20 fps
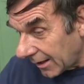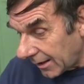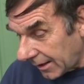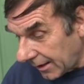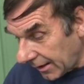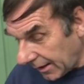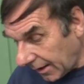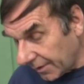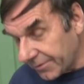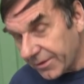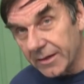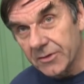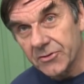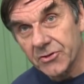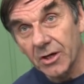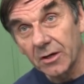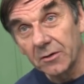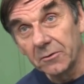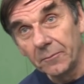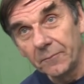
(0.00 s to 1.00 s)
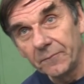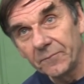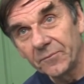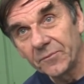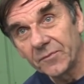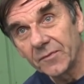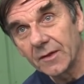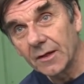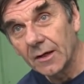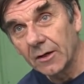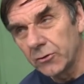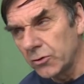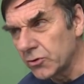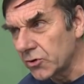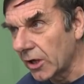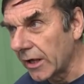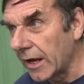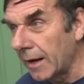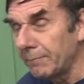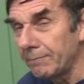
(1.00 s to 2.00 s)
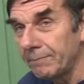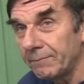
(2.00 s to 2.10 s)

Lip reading: I think so. I usually am.